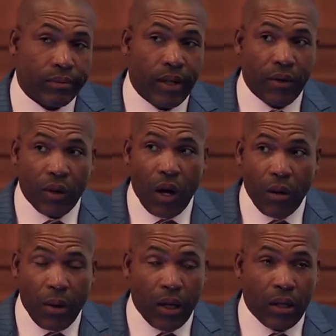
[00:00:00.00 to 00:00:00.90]
Never
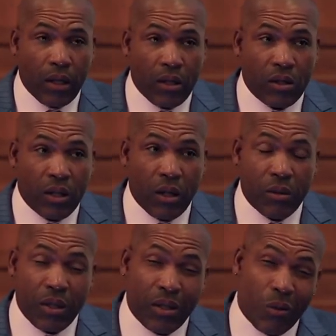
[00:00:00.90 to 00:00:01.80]
thought about it in these
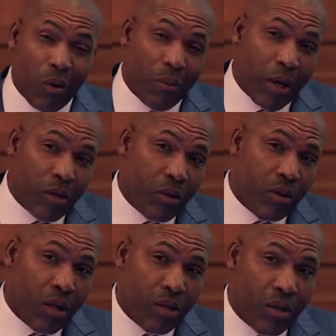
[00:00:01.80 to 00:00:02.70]
terms. He said, what makes you
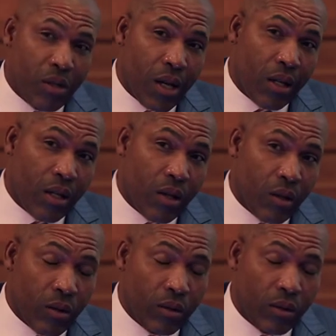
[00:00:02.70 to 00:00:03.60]
think she's not
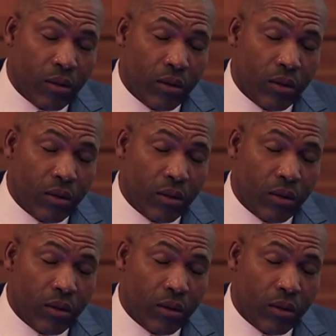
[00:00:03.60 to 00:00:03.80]
healed?